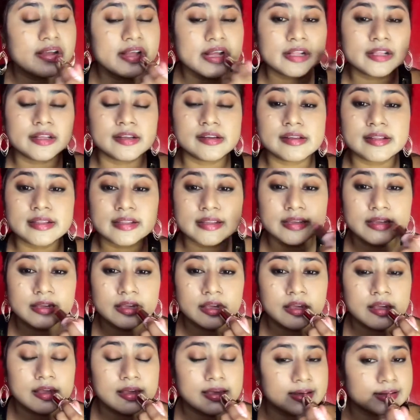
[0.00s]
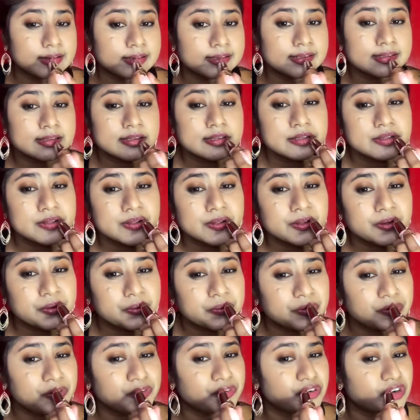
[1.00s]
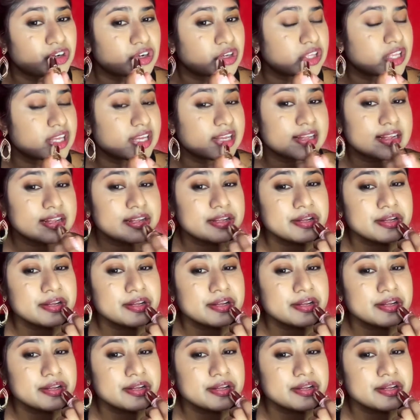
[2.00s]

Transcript: So you see, instantly when you rub this,